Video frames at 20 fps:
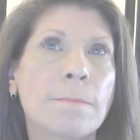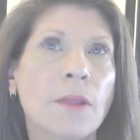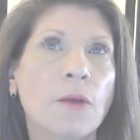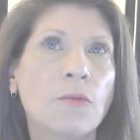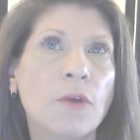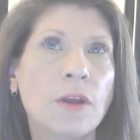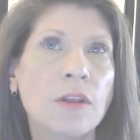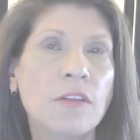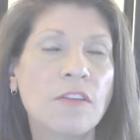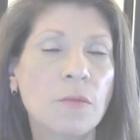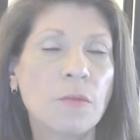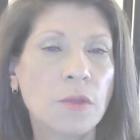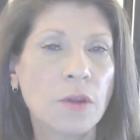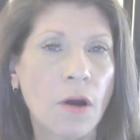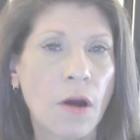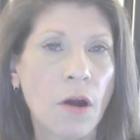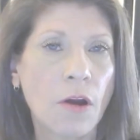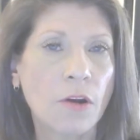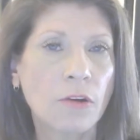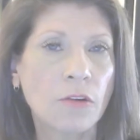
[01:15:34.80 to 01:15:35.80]
read some of the
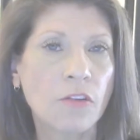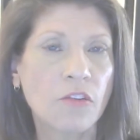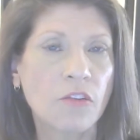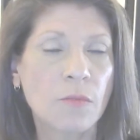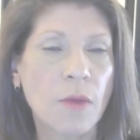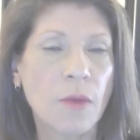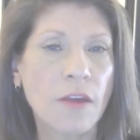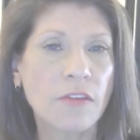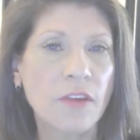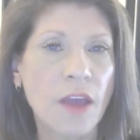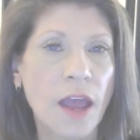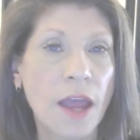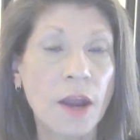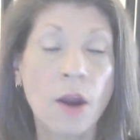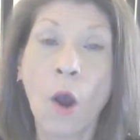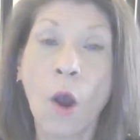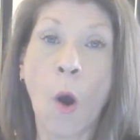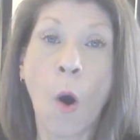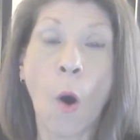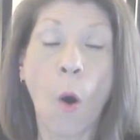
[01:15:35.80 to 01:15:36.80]
articles on my site,
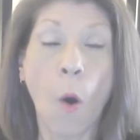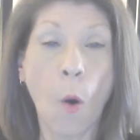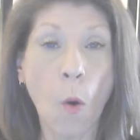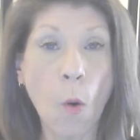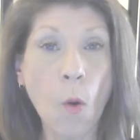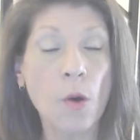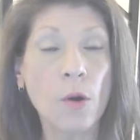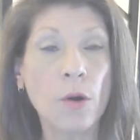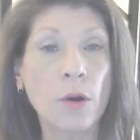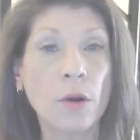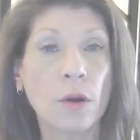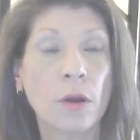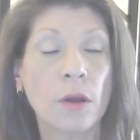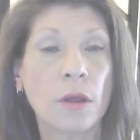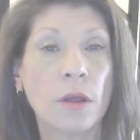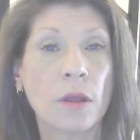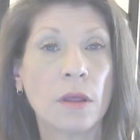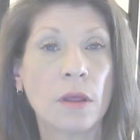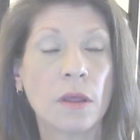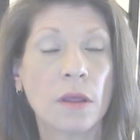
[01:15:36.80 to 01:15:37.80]
or
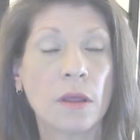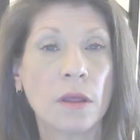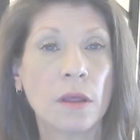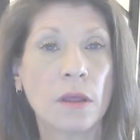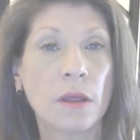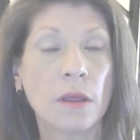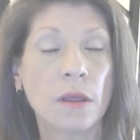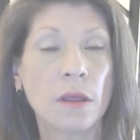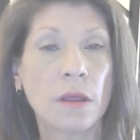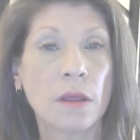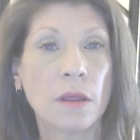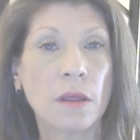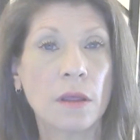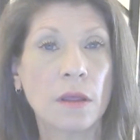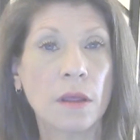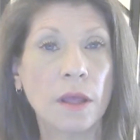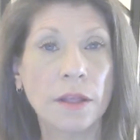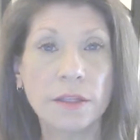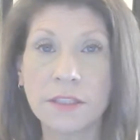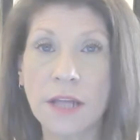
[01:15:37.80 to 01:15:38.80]

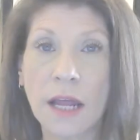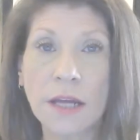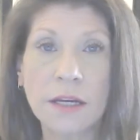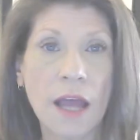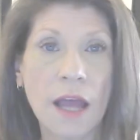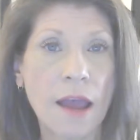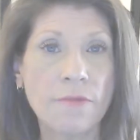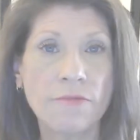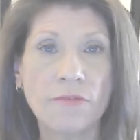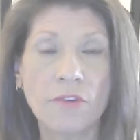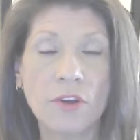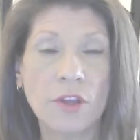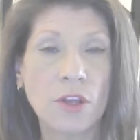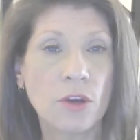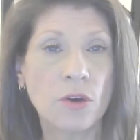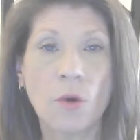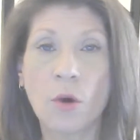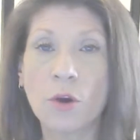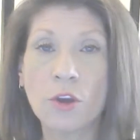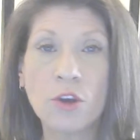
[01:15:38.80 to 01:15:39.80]
it's not time for
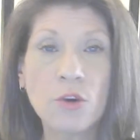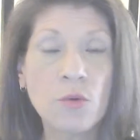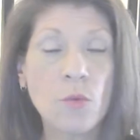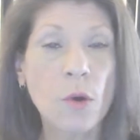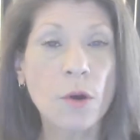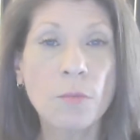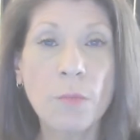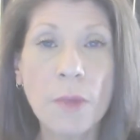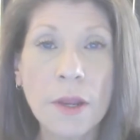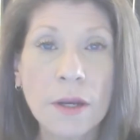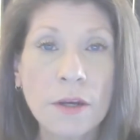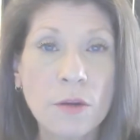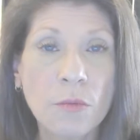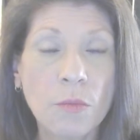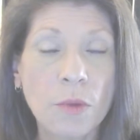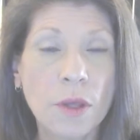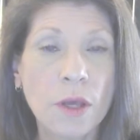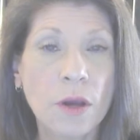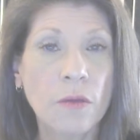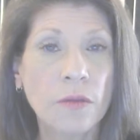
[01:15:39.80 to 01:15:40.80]
you, or you weren't meant to
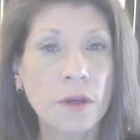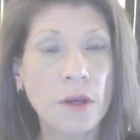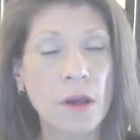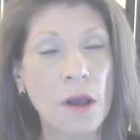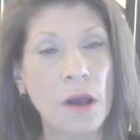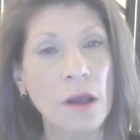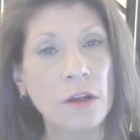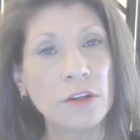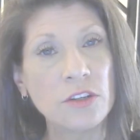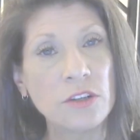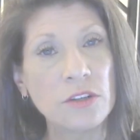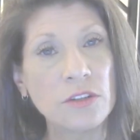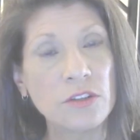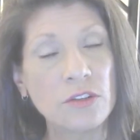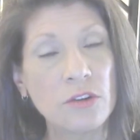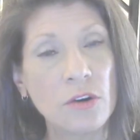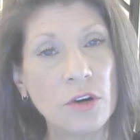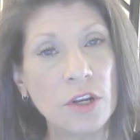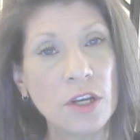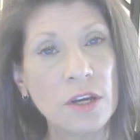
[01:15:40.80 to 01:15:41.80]
be on the conscious
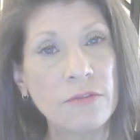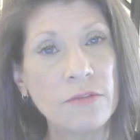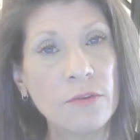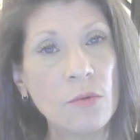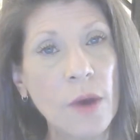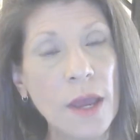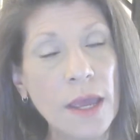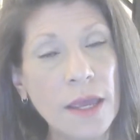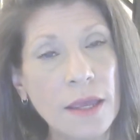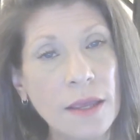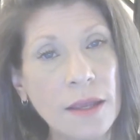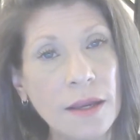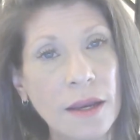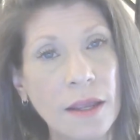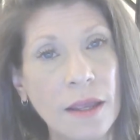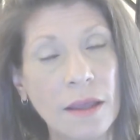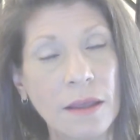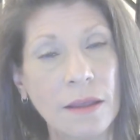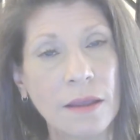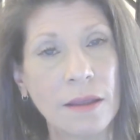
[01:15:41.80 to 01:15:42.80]
journey of
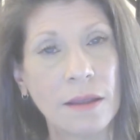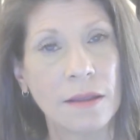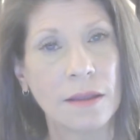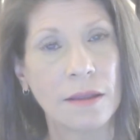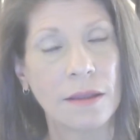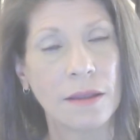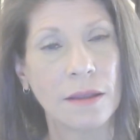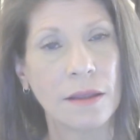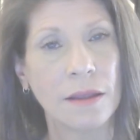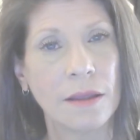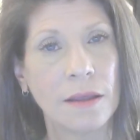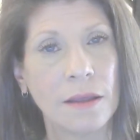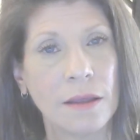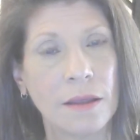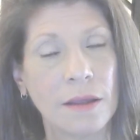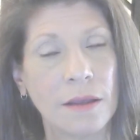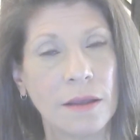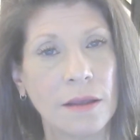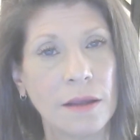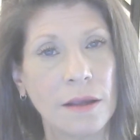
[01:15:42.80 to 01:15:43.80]
awakening.
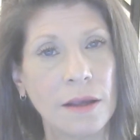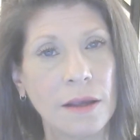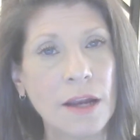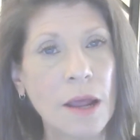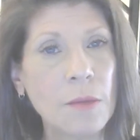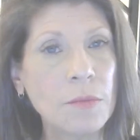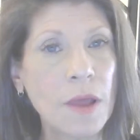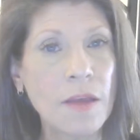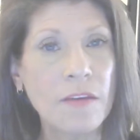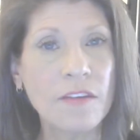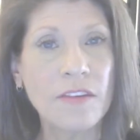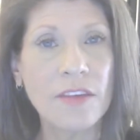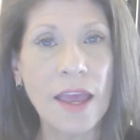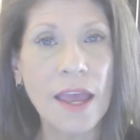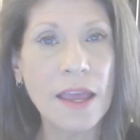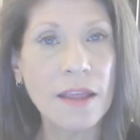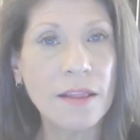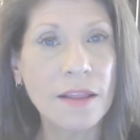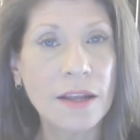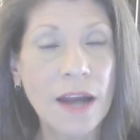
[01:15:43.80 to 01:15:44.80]
And I'm not
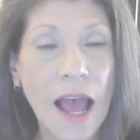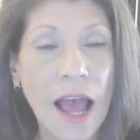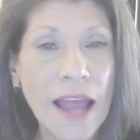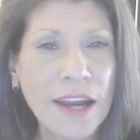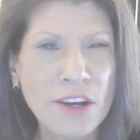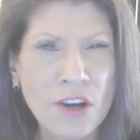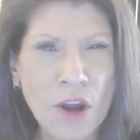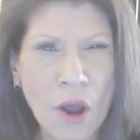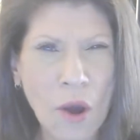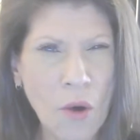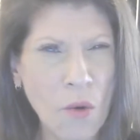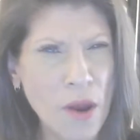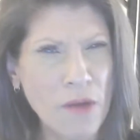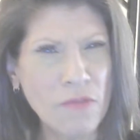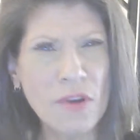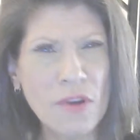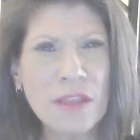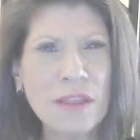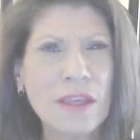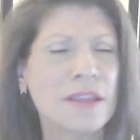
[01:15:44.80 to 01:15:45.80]
saying that I know
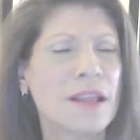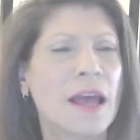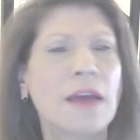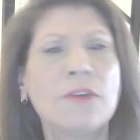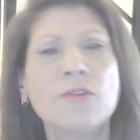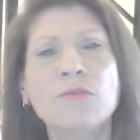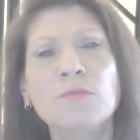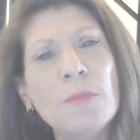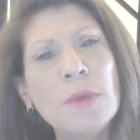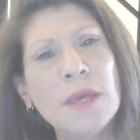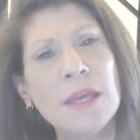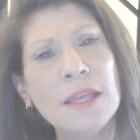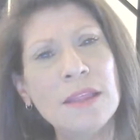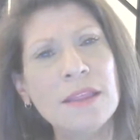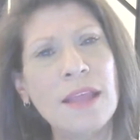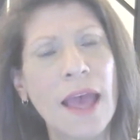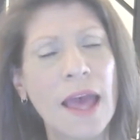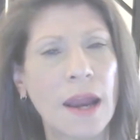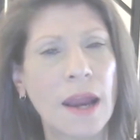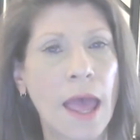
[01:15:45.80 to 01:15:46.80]
everything. I don't mean
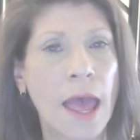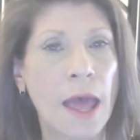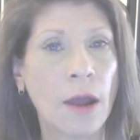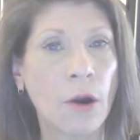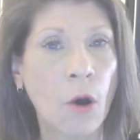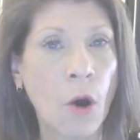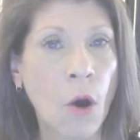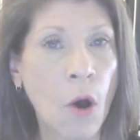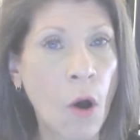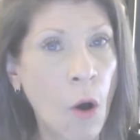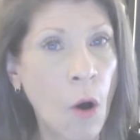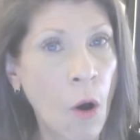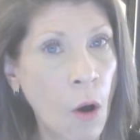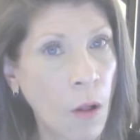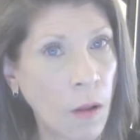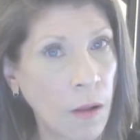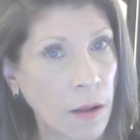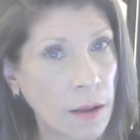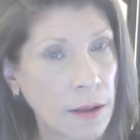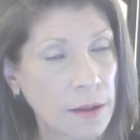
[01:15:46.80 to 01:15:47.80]
that at
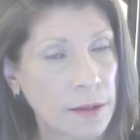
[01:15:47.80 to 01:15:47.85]
all.